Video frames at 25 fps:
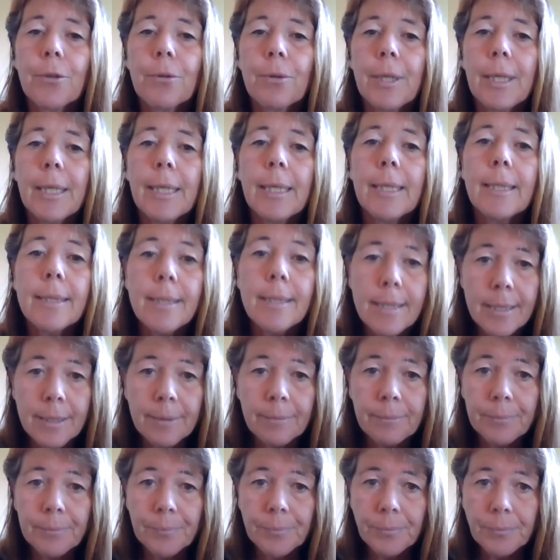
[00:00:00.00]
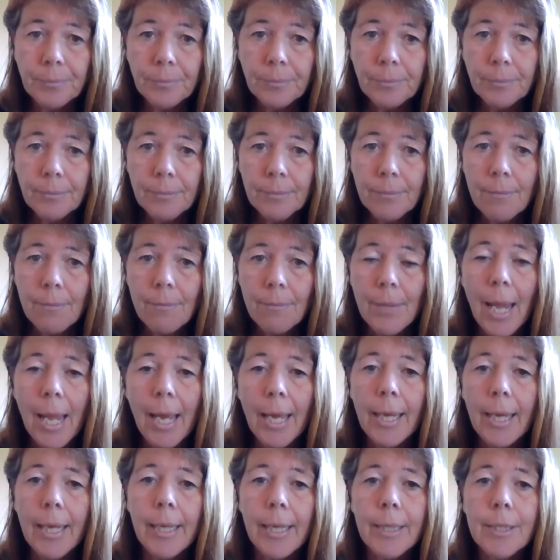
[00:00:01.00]
greens,
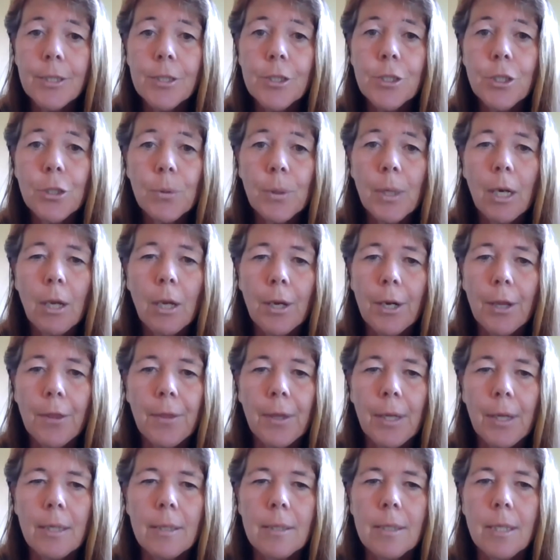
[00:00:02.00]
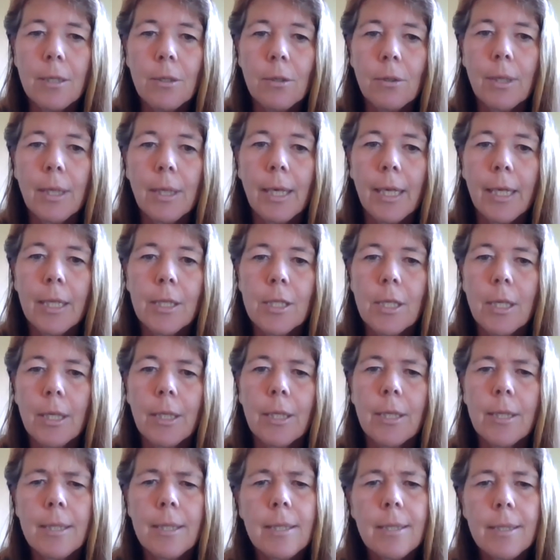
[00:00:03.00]
and do a lot of things that you can
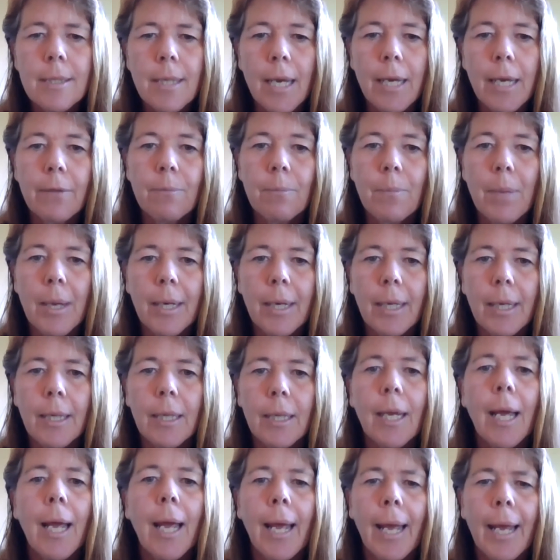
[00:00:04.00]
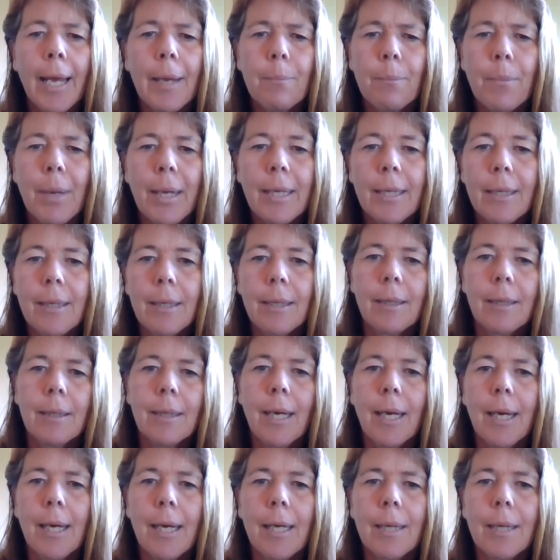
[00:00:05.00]
actually save money and make
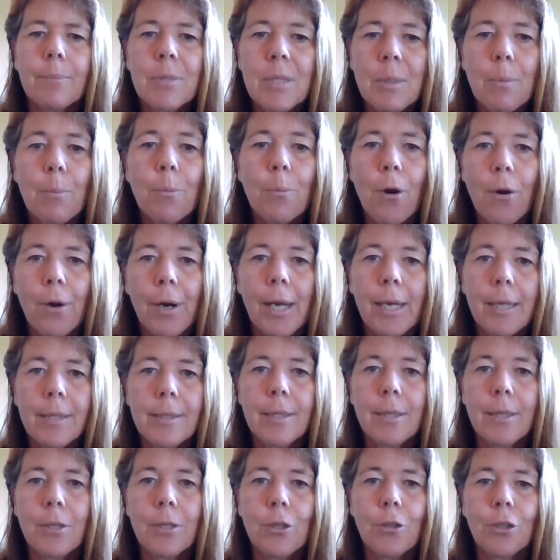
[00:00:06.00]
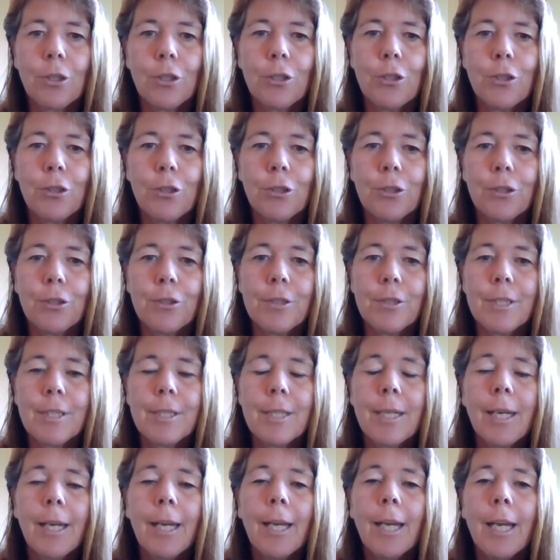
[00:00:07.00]
some products that you can use.
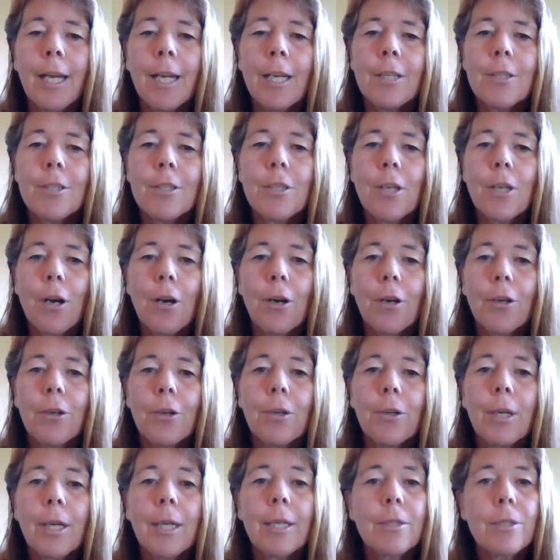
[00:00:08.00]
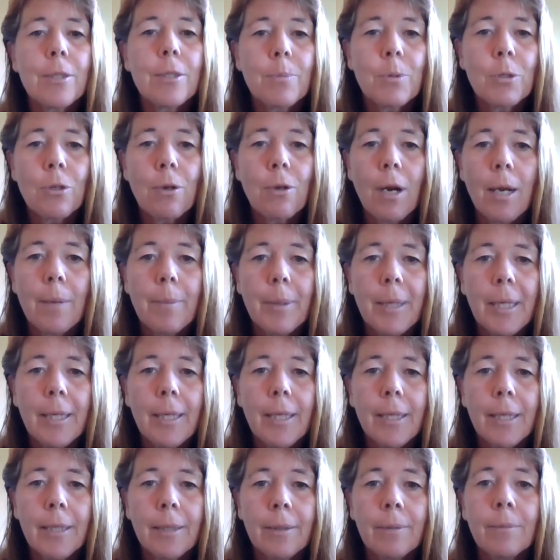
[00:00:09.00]
So subscribe
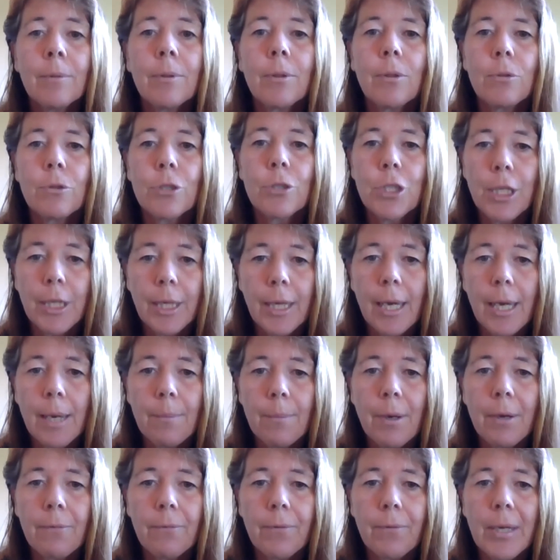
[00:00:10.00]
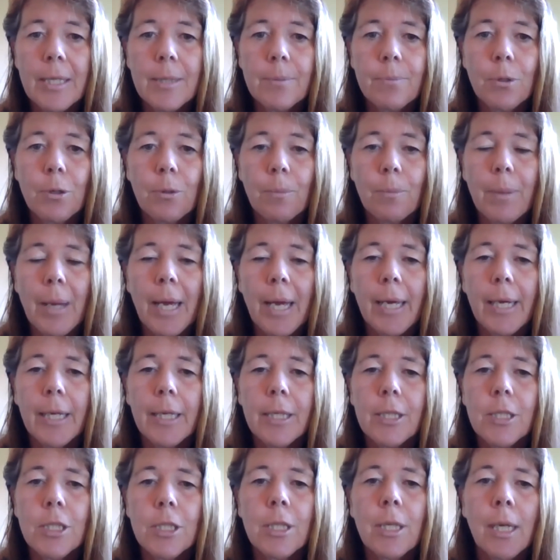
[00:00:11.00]
here or check out my Facebook
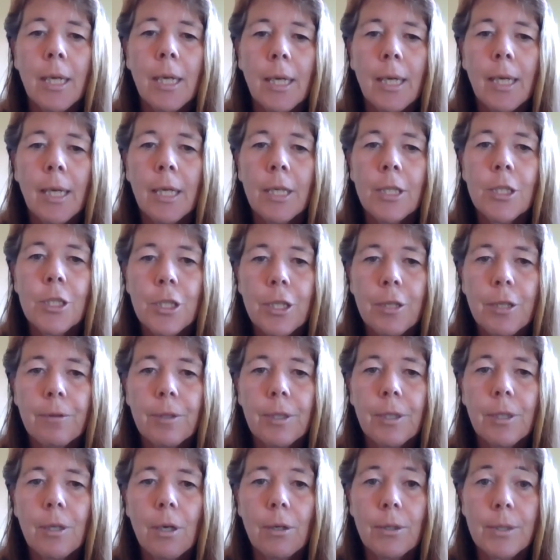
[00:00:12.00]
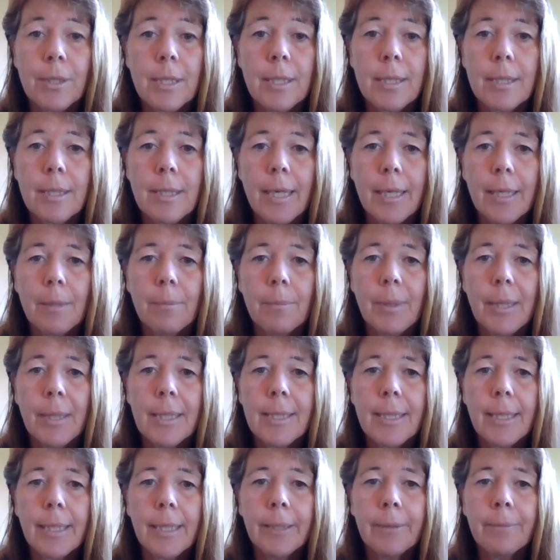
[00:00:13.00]
page, Sharon on
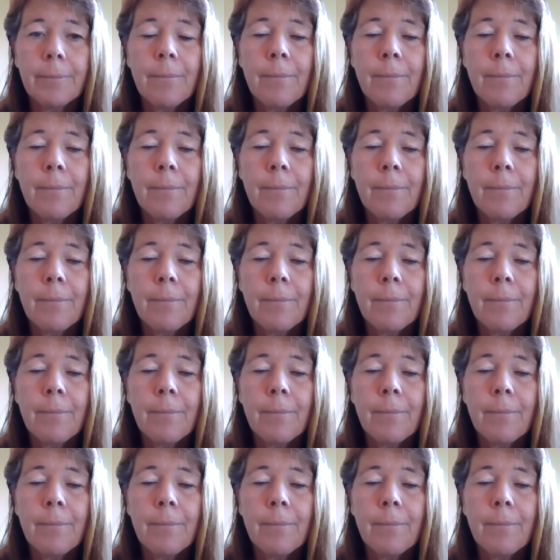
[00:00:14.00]
Sustainability.